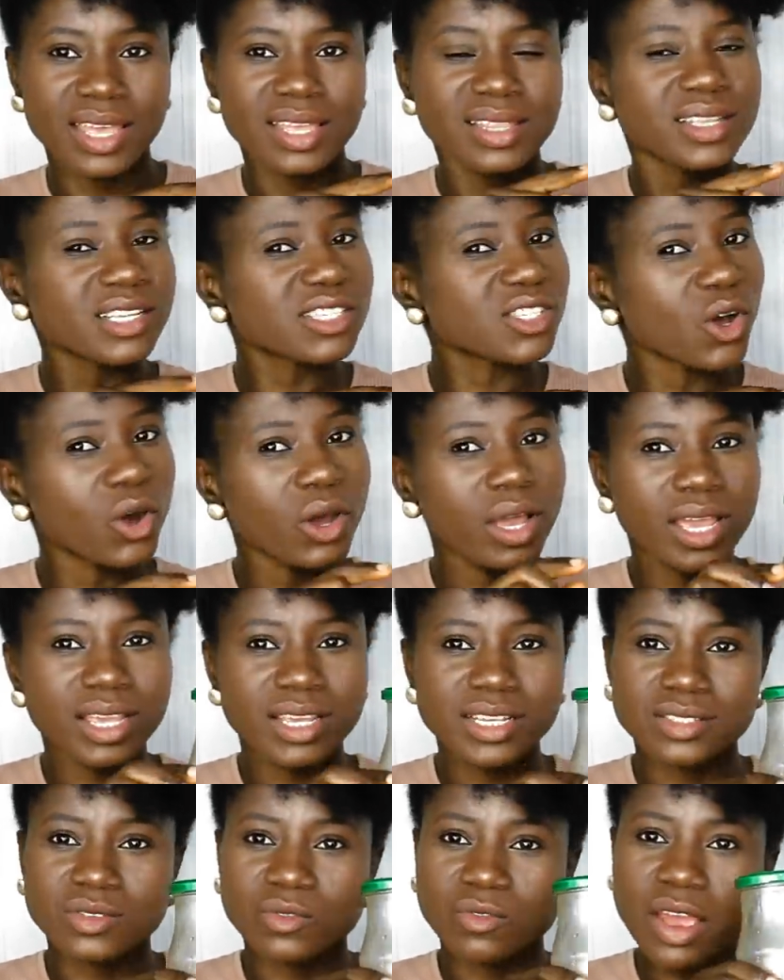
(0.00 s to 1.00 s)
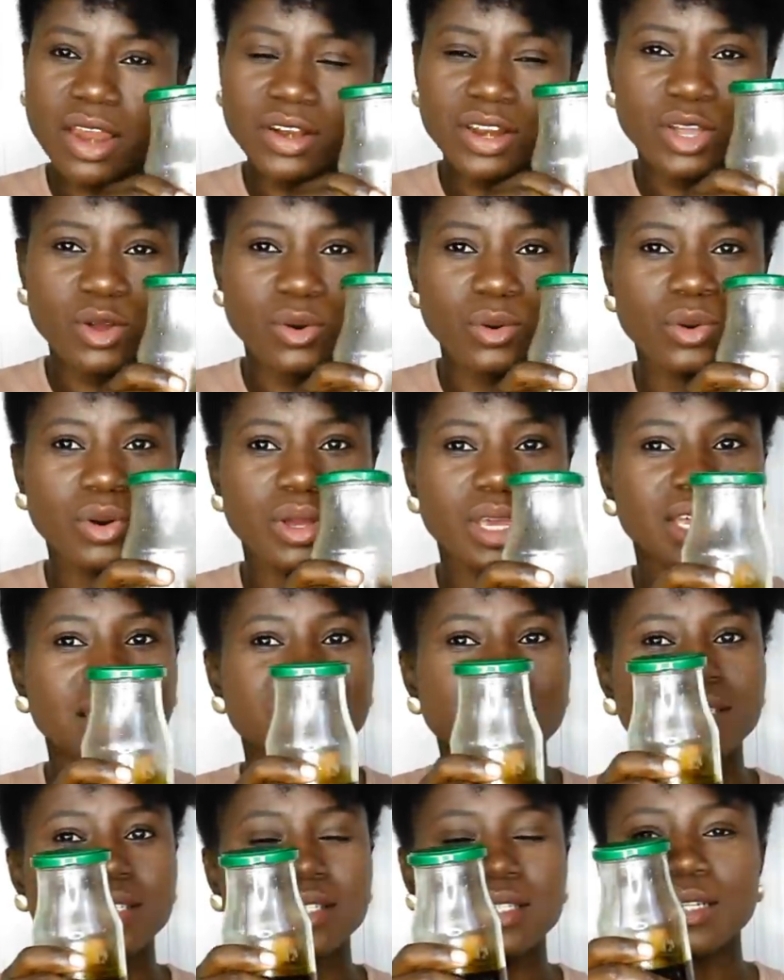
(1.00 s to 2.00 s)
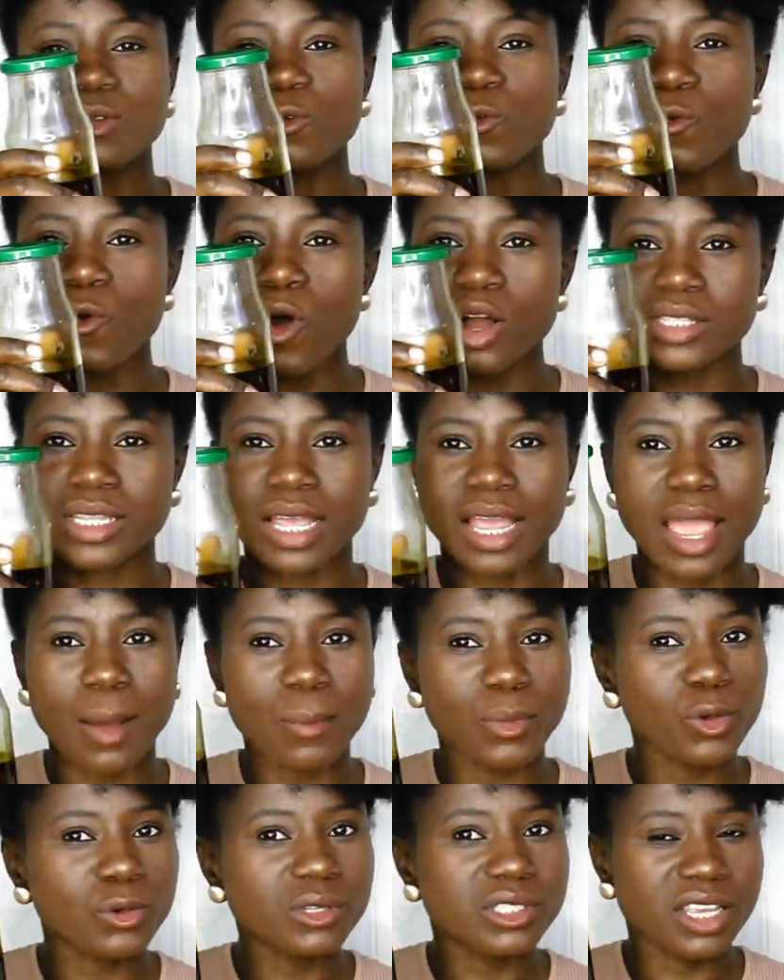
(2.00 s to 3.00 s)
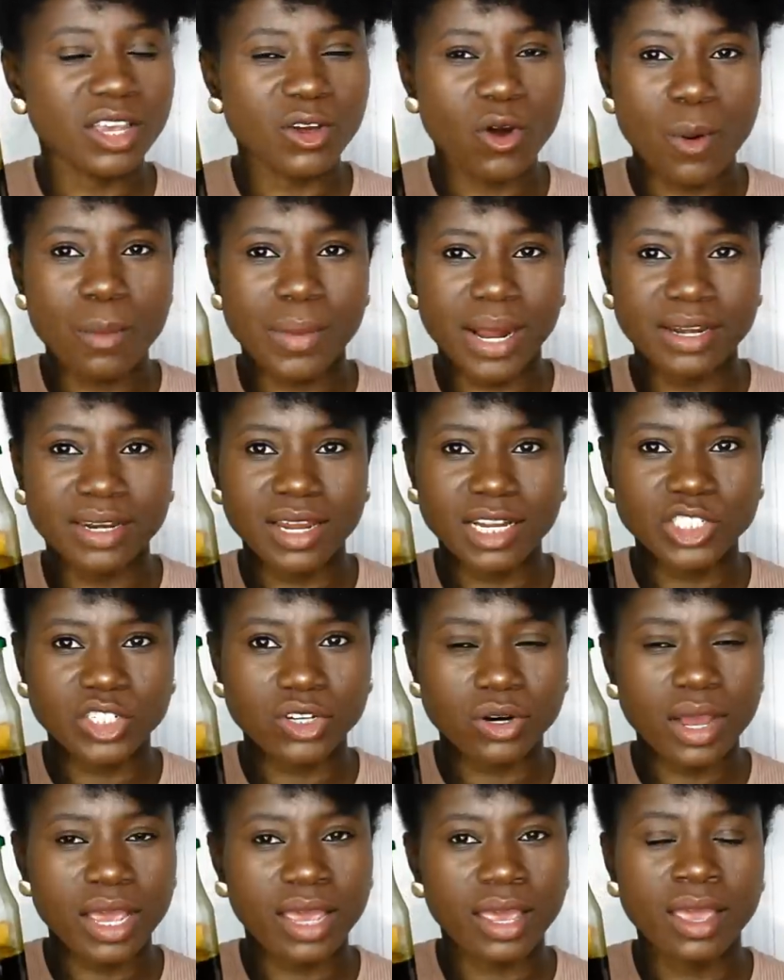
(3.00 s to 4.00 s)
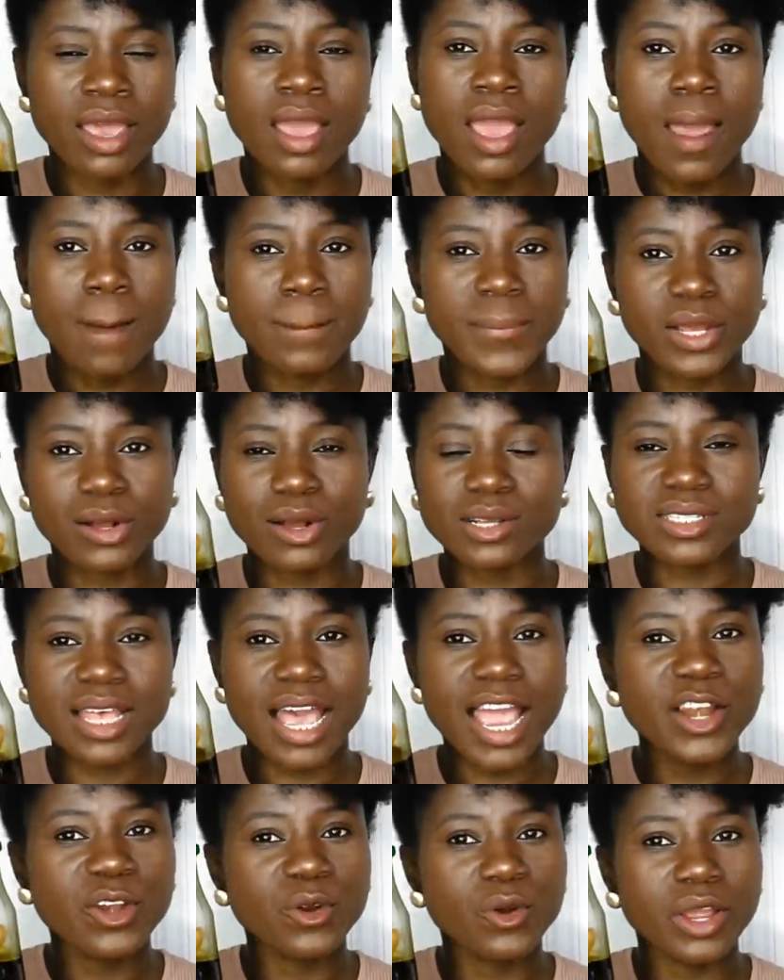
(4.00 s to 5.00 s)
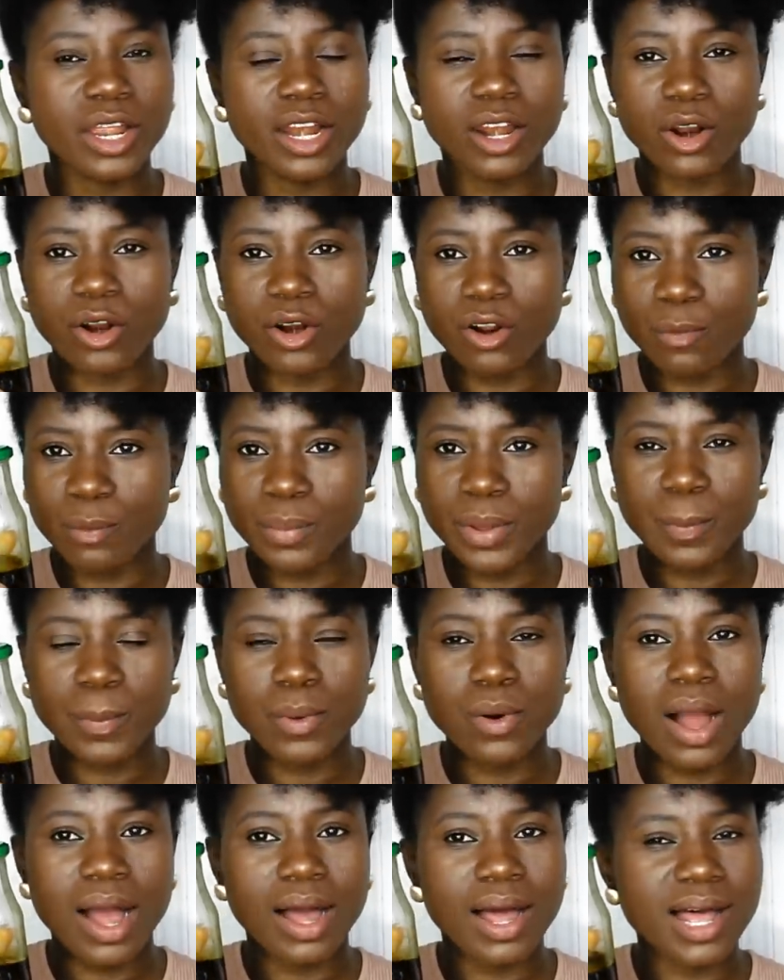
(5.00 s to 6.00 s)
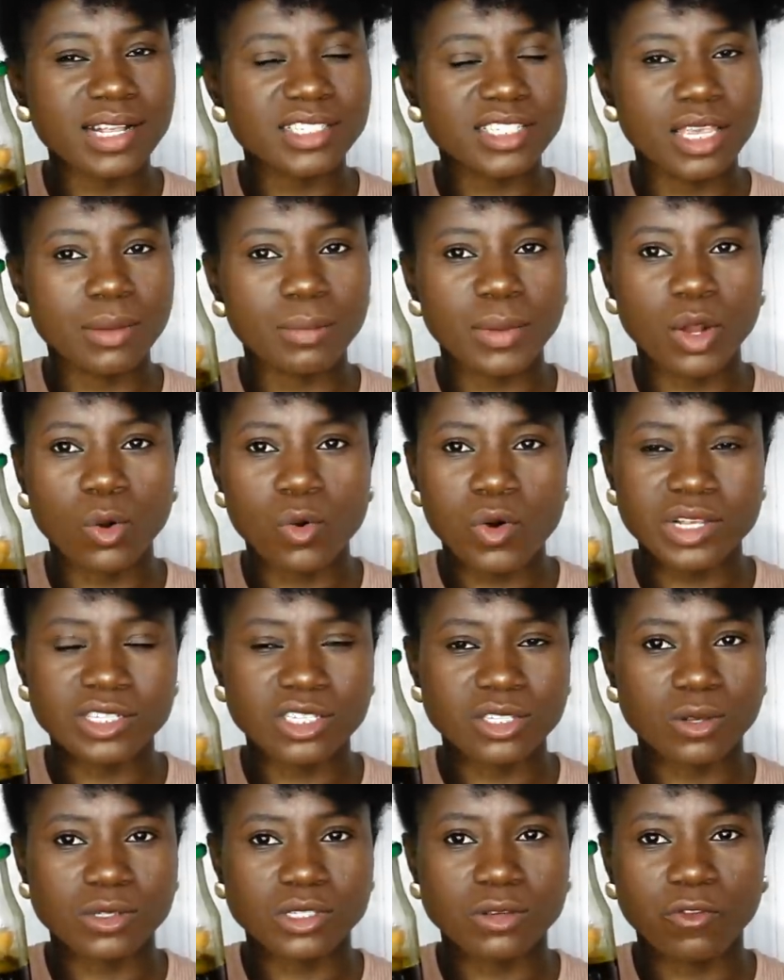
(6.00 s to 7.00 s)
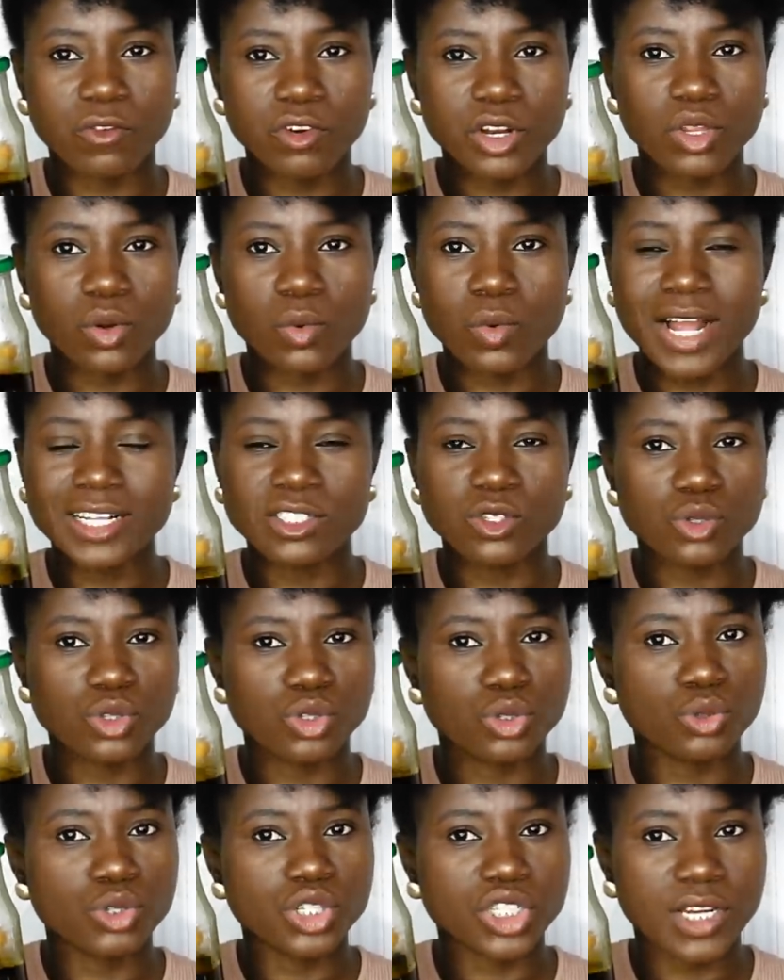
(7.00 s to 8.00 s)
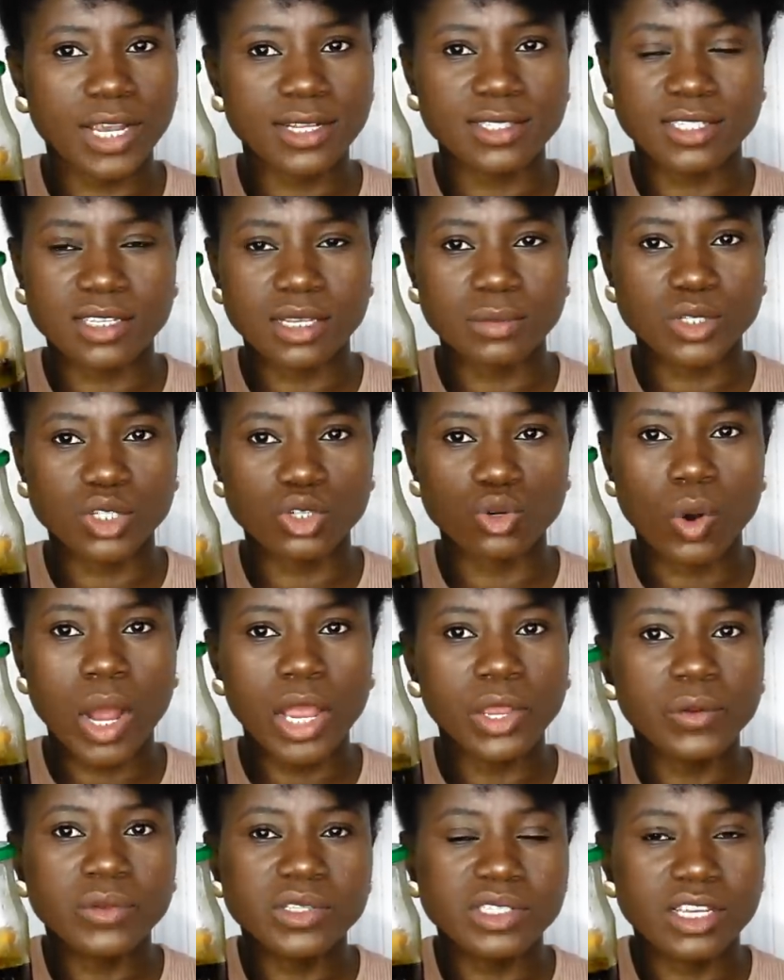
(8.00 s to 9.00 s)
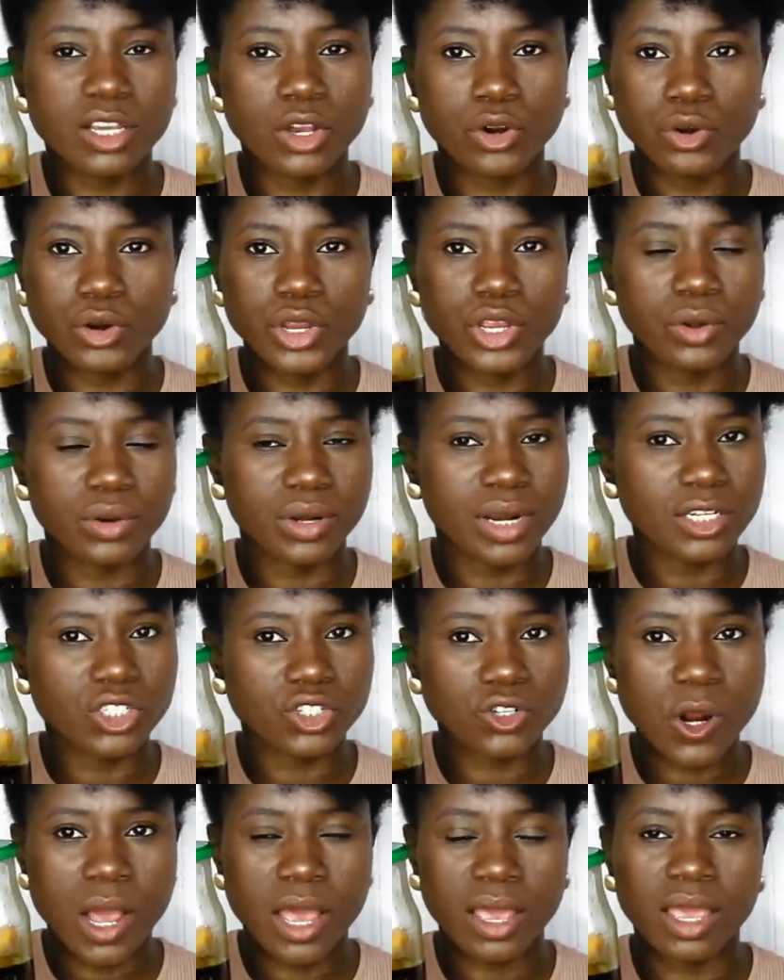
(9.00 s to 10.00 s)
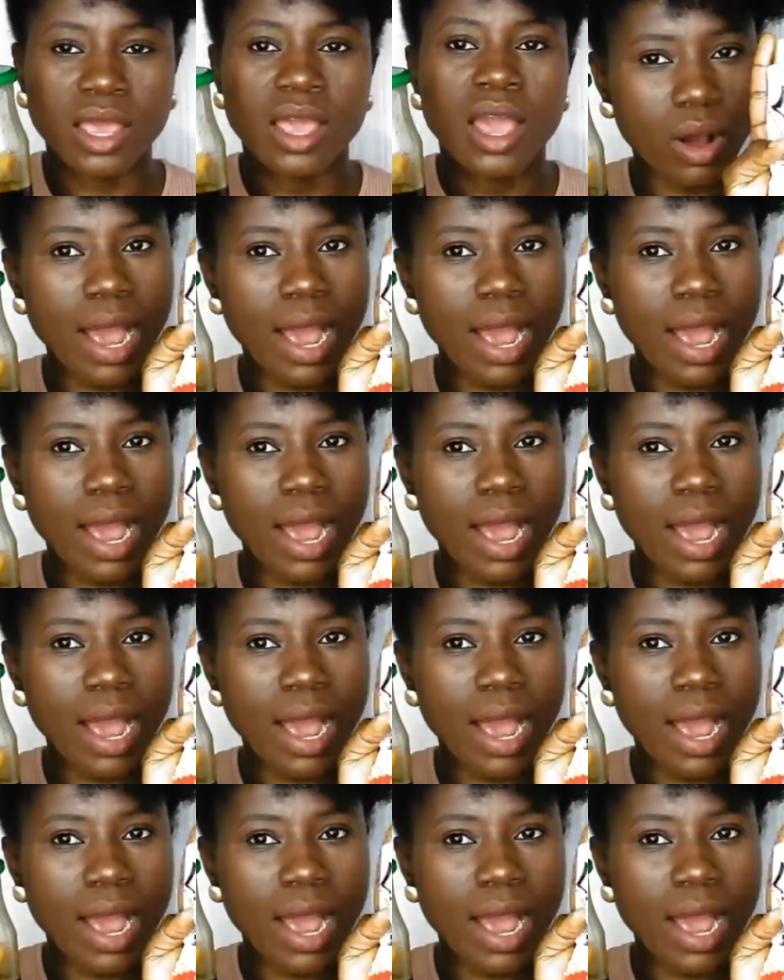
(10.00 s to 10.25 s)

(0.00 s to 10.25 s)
This oil is very good. Is what I am using on my natural hair, because I know a lot of people are asking me questions. Freedom, why don't you share tips you are using in growing your natural hair?